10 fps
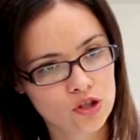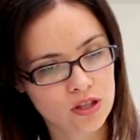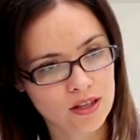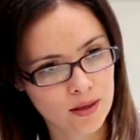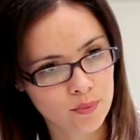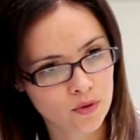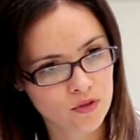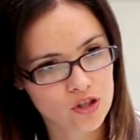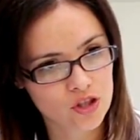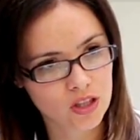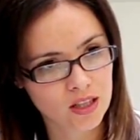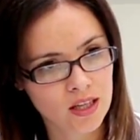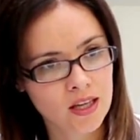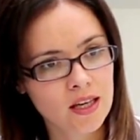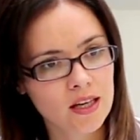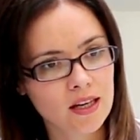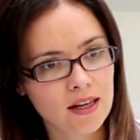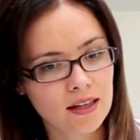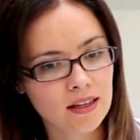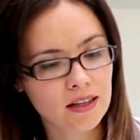relationship with the patient
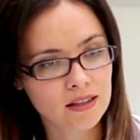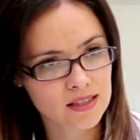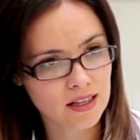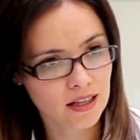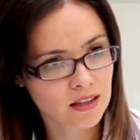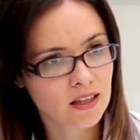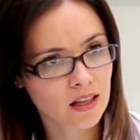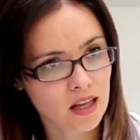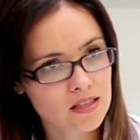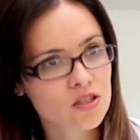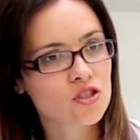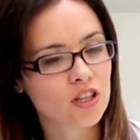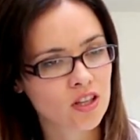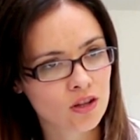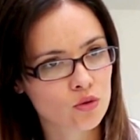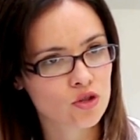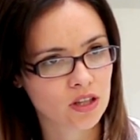research partners that are working in EULAR